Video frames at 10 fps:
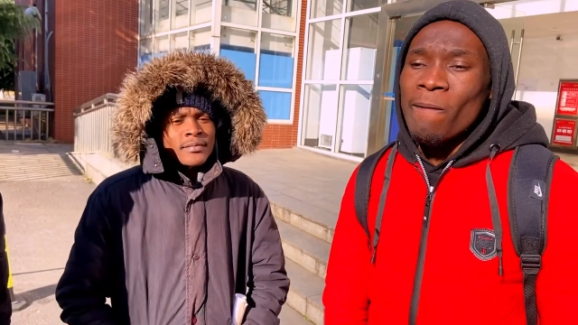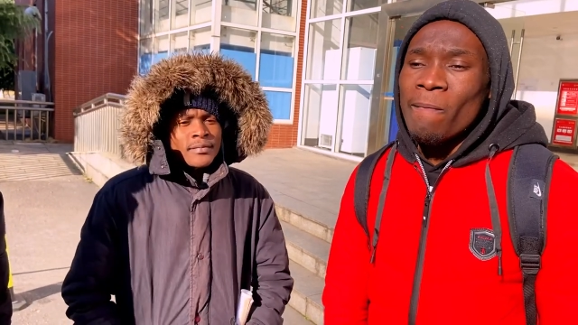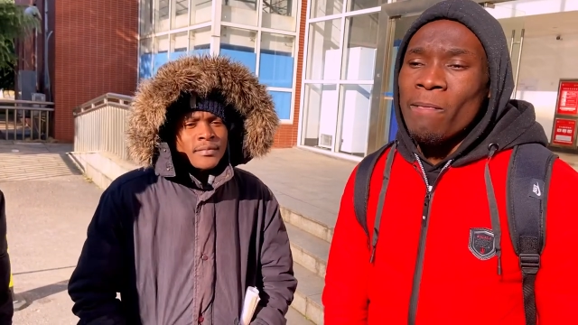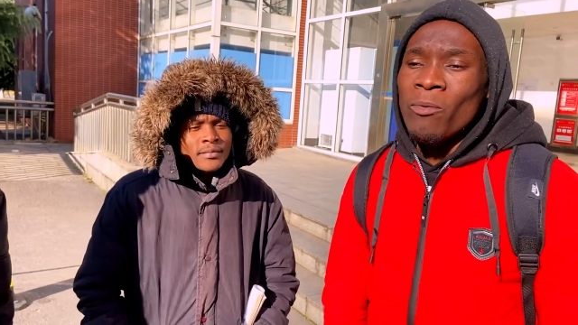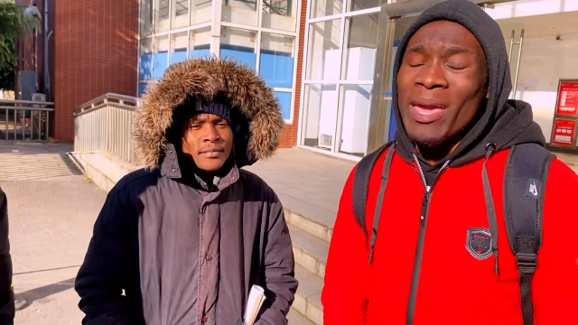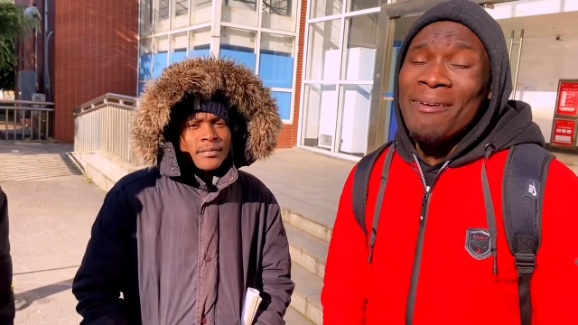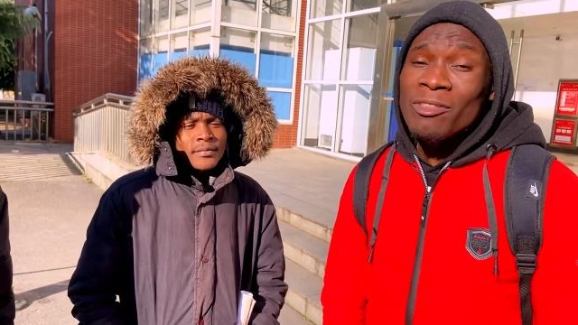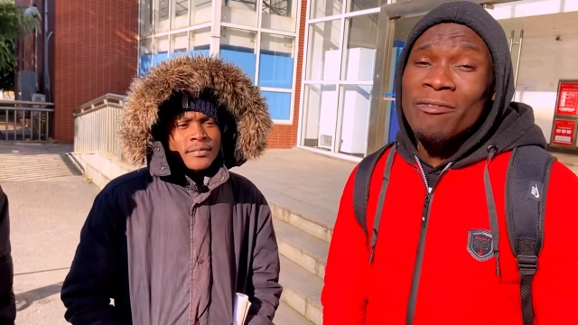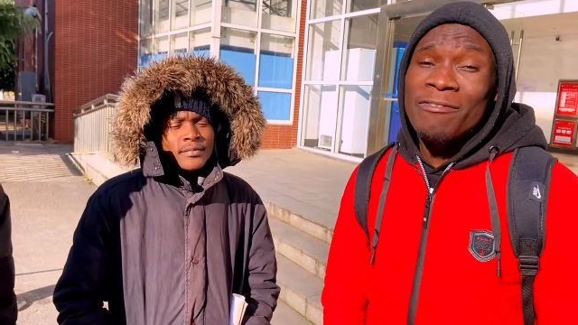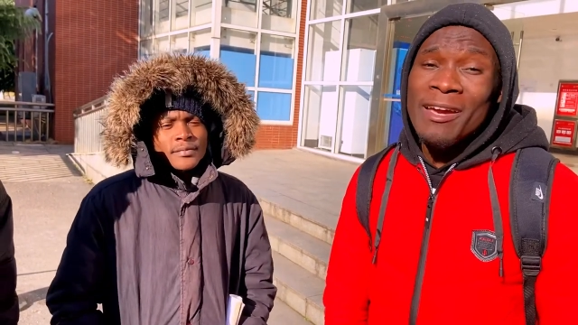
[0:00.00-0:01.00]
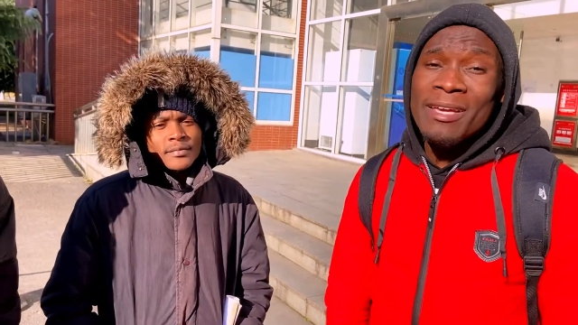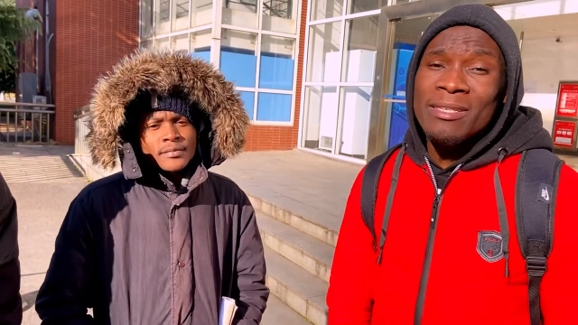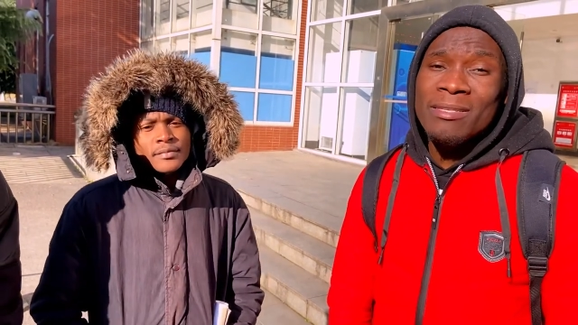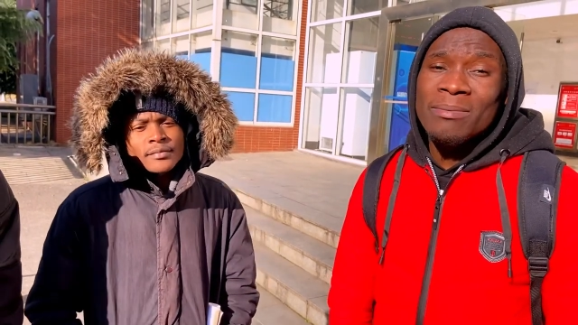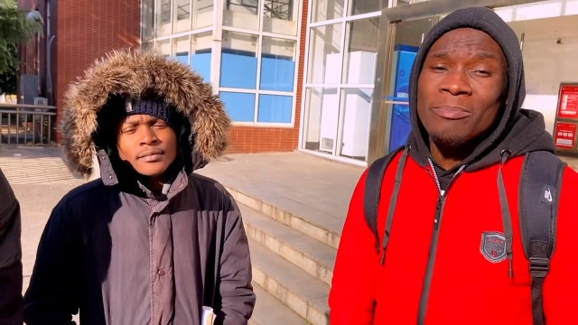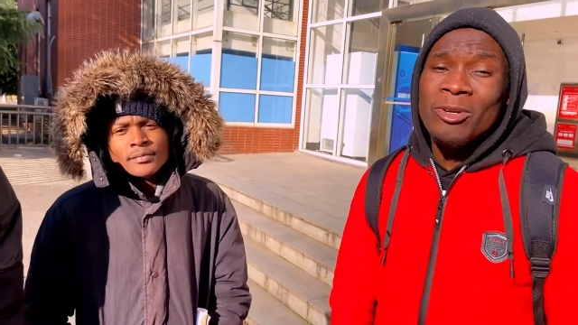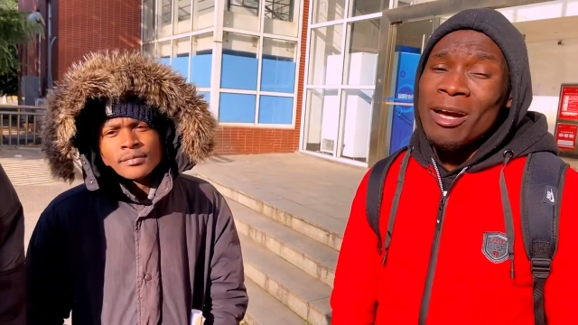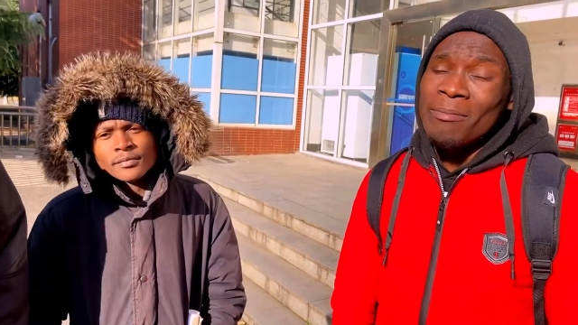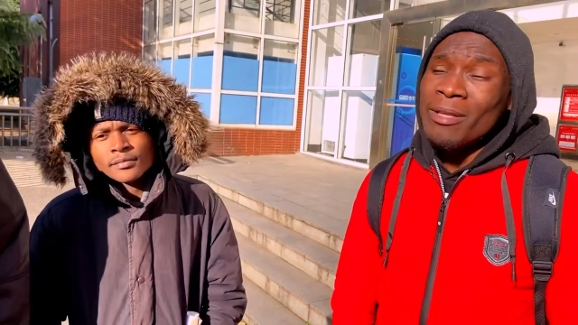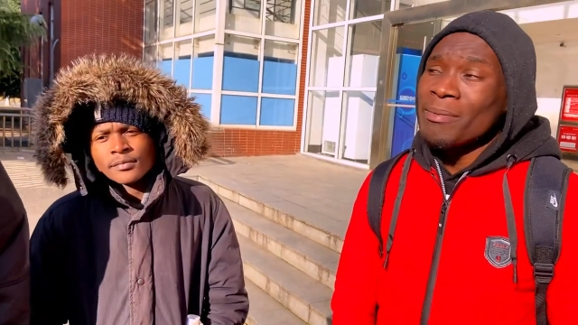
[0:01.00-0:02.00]
Speaker 1: we have to face
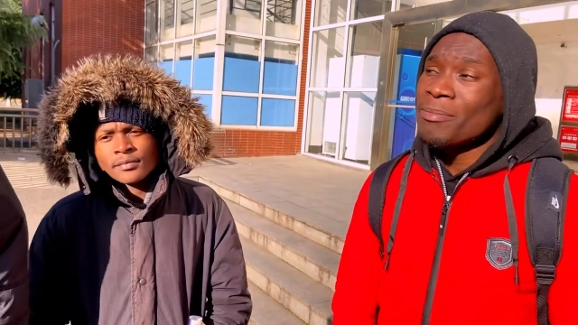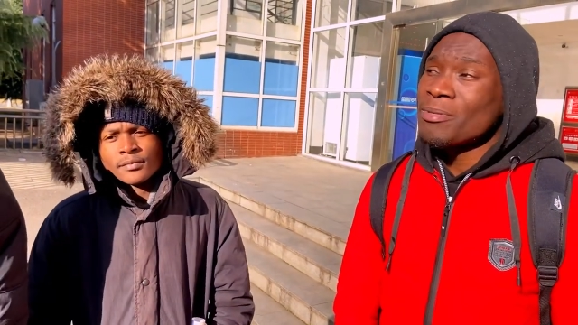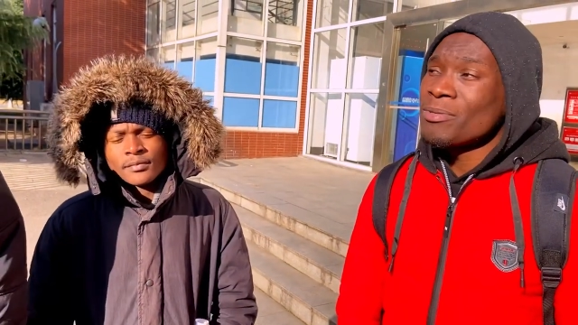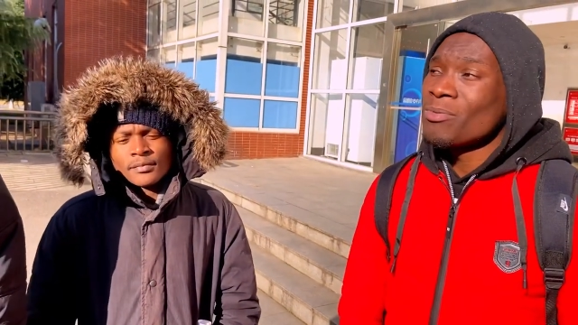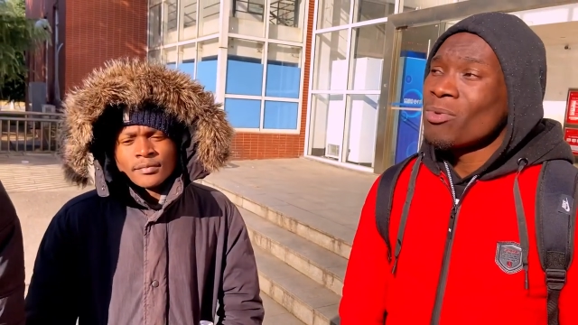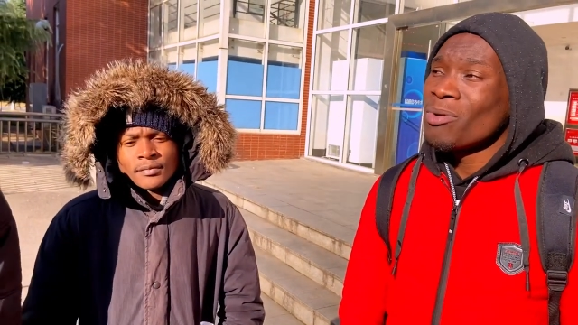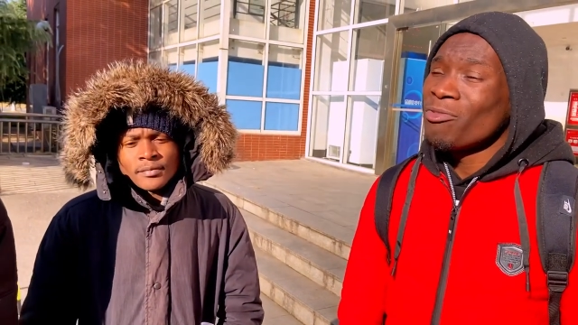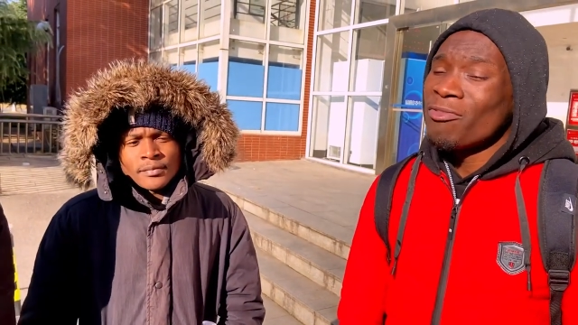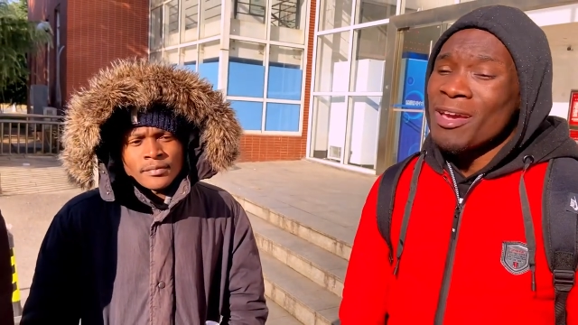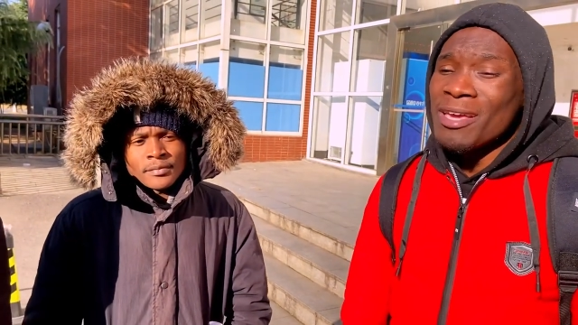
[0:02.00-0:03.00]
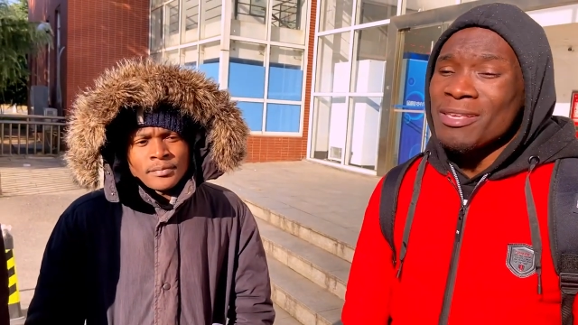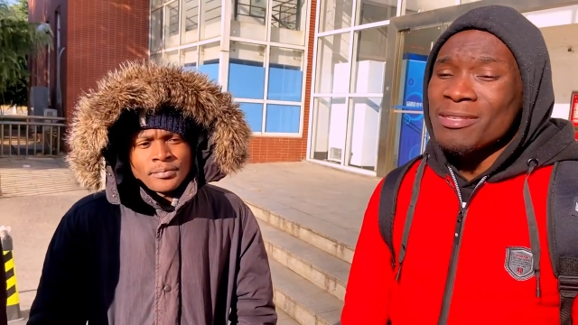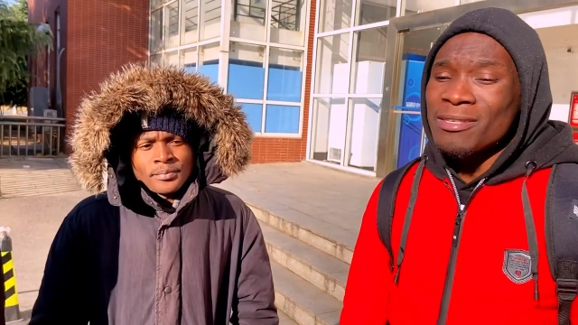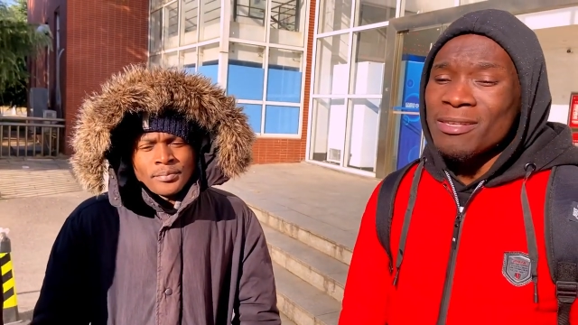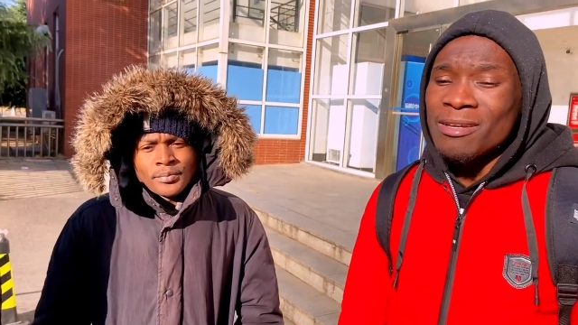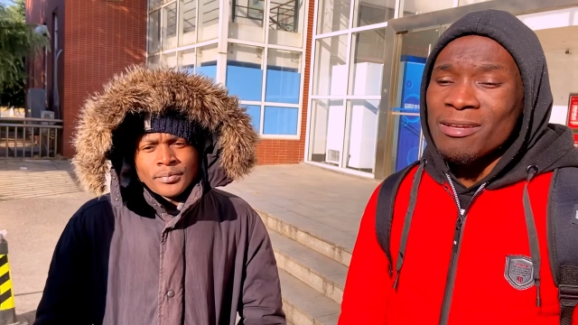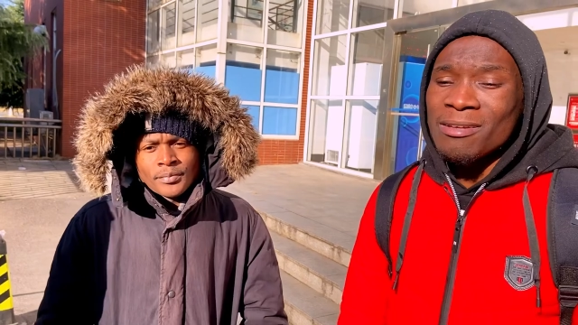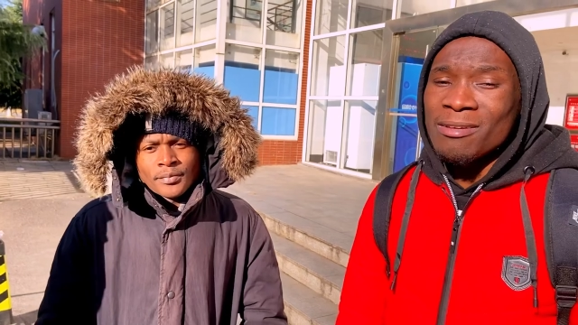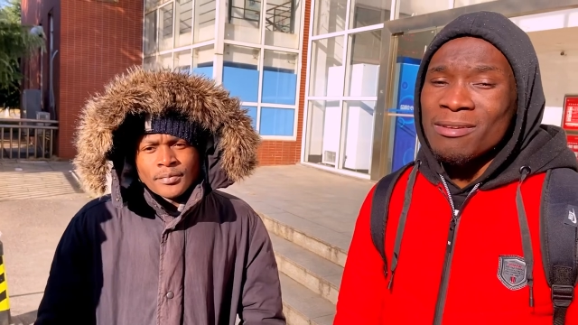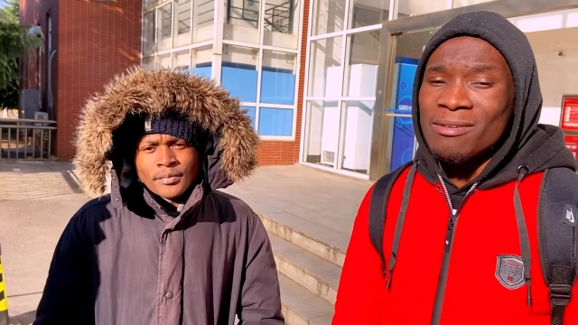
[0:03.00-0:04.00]
problems. We'll face
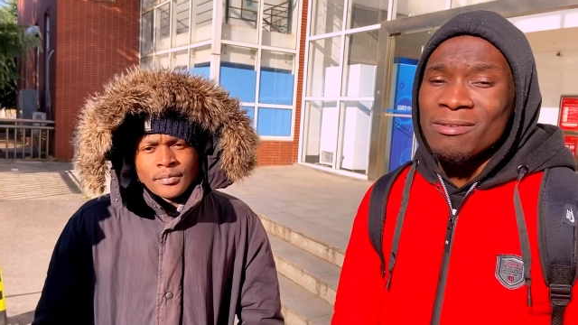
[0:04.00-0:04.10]
uh,